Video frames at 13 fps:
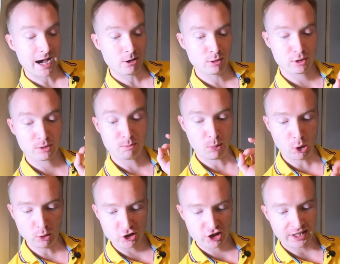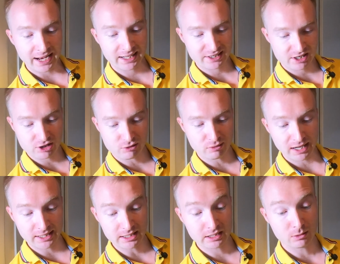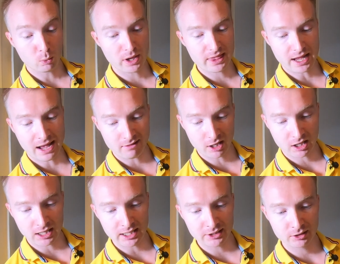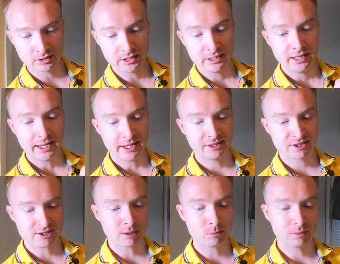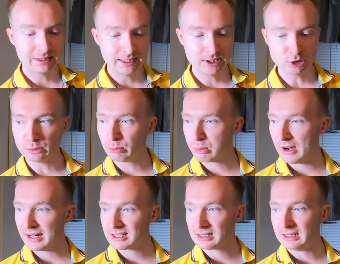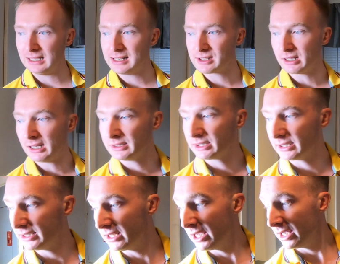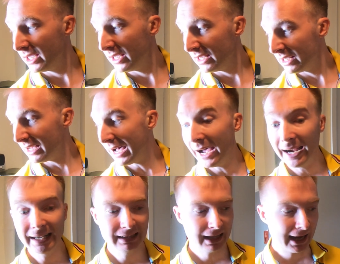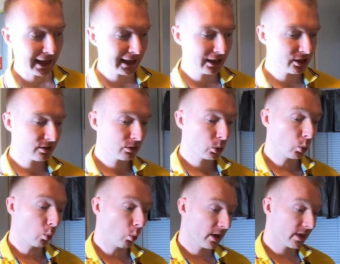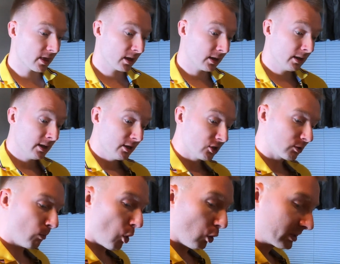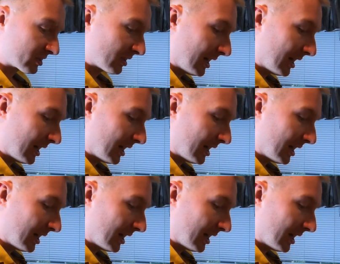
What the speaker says: Our poached eggs is ready with avocado and some little bread slice under it. I like it with a smoked